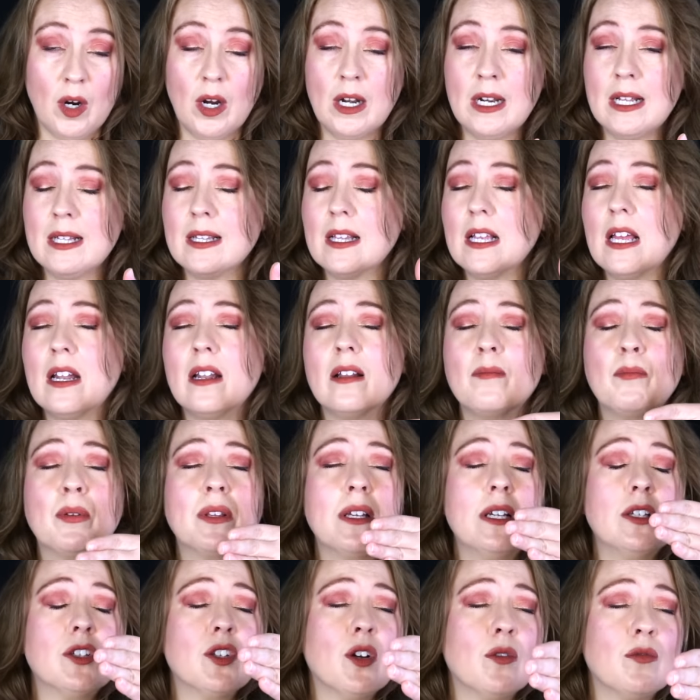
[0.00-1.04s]
And it, it
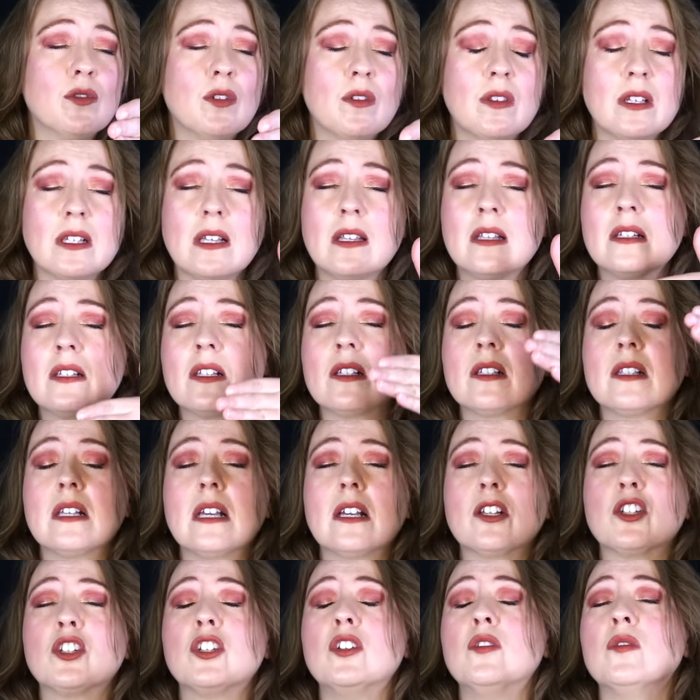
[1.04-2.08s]
please don't do this. This is the
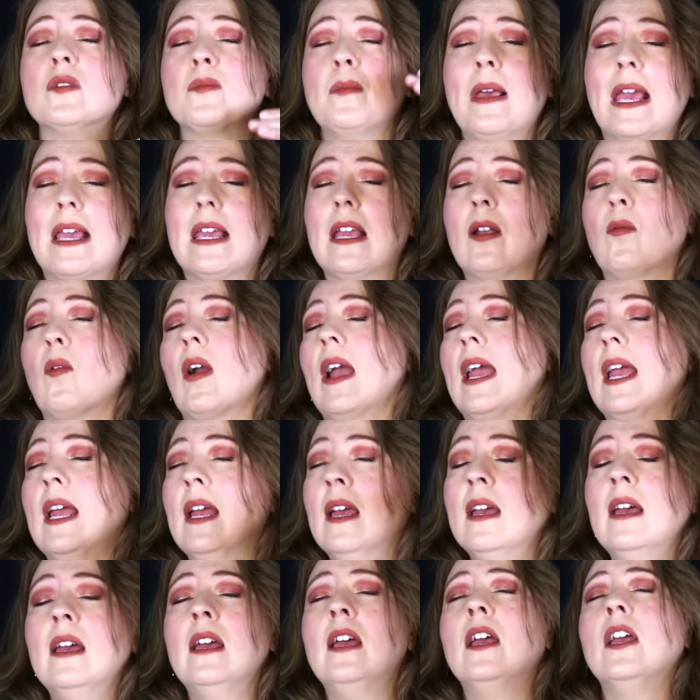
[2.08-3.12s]
excuse making, right?
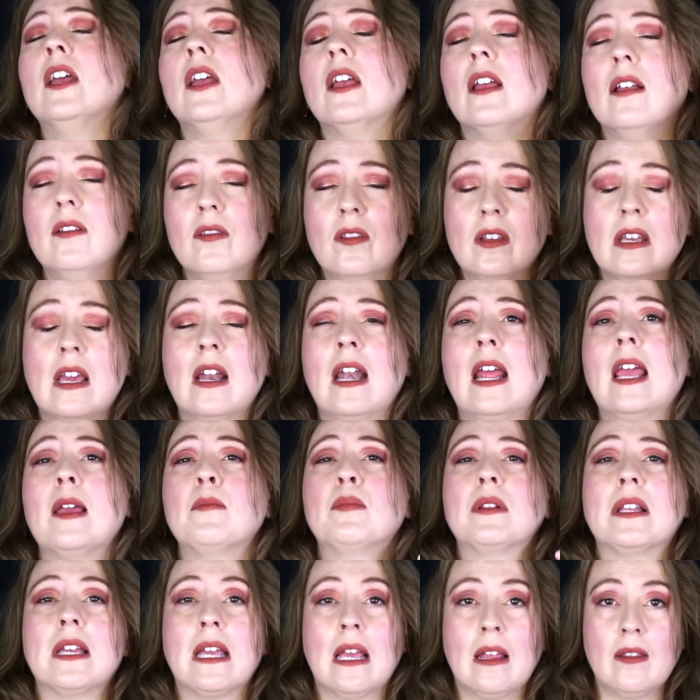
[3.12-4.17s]
The
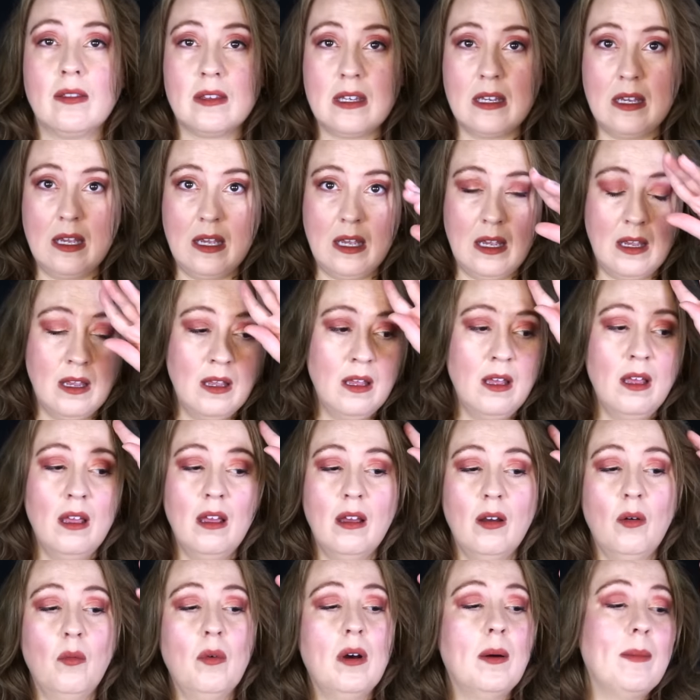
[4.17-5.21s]
enabling, the,
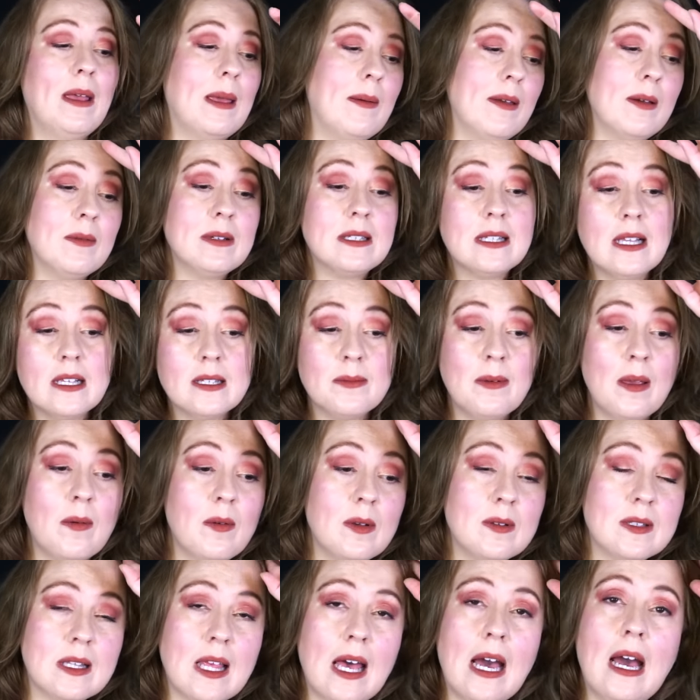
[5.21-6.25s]
well, maybe it was this, maybe it
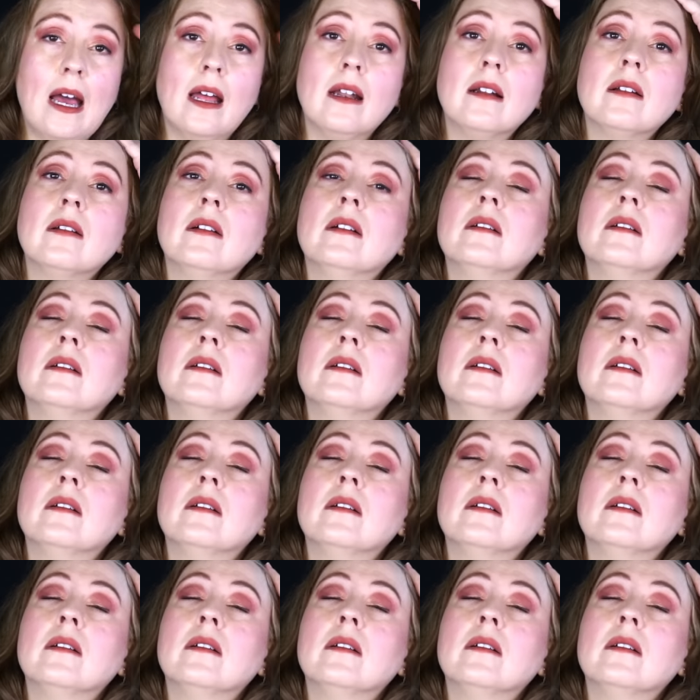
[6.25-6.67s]
was that.